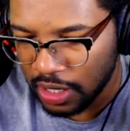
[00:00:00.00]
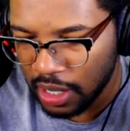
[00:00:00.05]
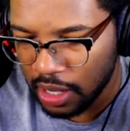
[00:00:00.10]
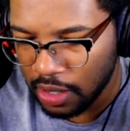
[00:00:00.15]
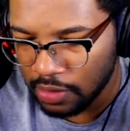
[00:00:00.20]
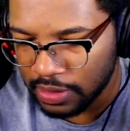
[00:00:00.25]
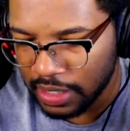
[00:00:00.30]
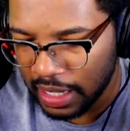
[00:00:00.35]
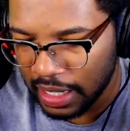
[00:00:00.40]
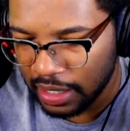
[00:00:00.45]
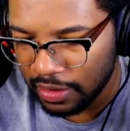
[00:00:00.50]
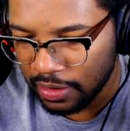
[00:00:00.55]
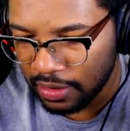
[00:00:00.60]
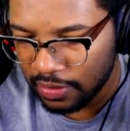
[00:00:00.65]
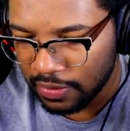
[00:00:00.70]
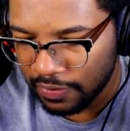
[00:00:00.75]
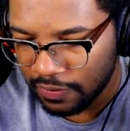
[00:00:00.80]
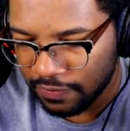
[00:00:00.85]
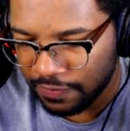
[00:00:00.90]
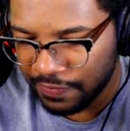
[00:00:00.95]
Oh, okay.
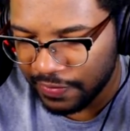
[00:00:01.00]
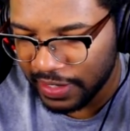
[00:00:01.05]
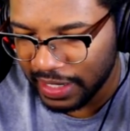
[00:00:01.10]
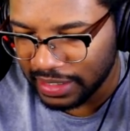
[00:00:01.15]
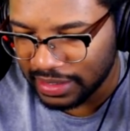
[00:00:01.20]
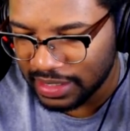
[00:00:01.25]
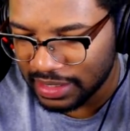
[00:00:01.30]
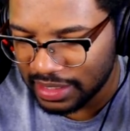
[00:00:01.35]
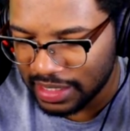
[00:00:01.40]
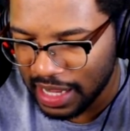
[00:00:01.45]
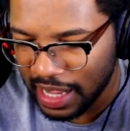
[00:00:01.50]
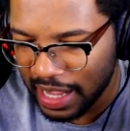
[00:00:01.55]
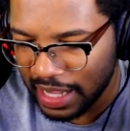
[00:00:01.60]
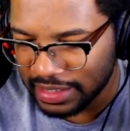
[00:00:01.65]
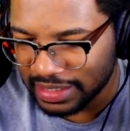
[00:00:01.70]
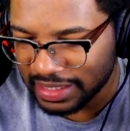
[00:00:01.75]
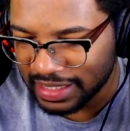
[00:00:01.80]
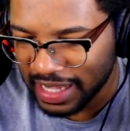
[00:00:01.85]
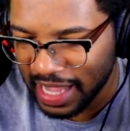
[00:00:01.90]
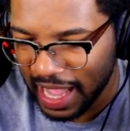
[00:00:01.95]
Flick to
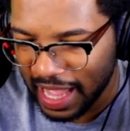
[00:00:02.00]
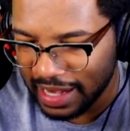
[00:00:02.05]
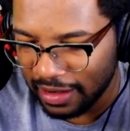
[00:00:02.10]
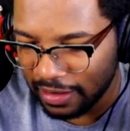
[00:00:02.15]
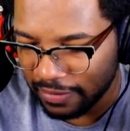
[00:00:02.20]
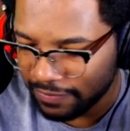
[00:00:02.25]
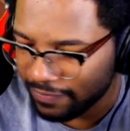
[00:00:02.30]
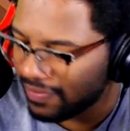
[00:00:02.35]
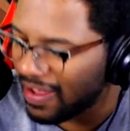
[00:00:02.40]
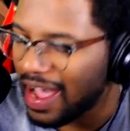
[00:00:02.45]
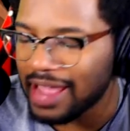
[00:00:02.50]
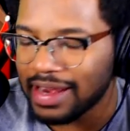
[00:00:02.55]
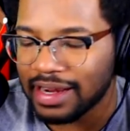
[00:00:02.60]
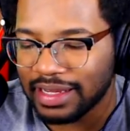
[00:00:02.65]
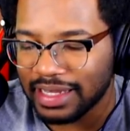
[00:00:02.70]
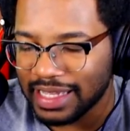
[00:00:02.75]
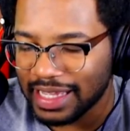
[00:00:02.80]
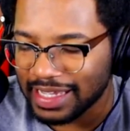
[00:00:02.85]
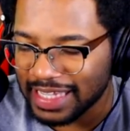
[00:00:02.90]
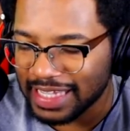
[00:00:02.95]
dodge. Got it.
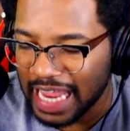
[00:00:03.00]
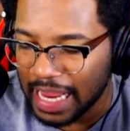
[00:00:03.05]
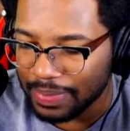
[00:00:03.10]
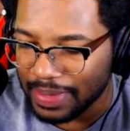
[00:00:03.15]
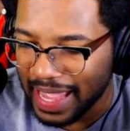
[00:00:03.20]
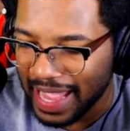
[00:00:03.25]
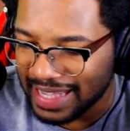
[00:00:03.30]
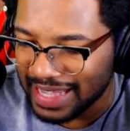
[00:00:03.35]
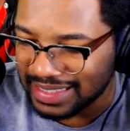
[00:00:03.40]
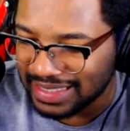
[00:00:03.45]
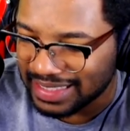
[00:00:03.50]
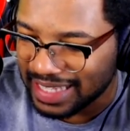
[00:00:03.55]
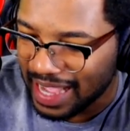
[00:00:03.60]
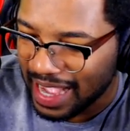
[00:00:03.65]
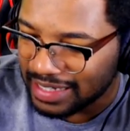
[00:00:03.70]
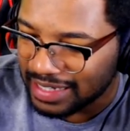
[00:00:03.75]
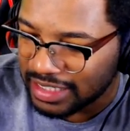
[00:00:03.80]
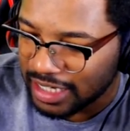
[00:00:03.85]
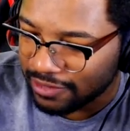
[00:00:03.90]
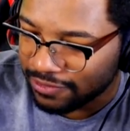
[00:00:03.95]
Finally, a game that has
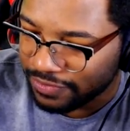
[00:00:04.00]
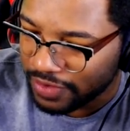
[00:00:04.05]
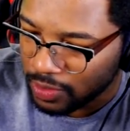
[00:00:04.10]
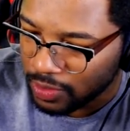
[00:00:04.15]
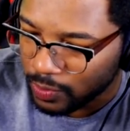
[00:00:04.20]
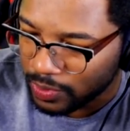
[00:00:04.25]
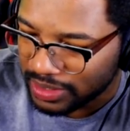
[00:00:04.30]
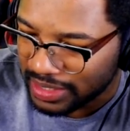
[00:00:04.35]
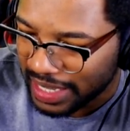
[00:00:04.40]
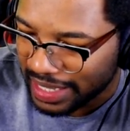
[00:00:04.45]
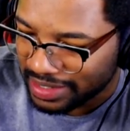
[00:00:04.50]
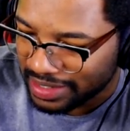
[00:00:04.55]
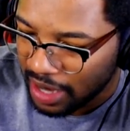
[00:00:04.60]
dodge. I fuck with that.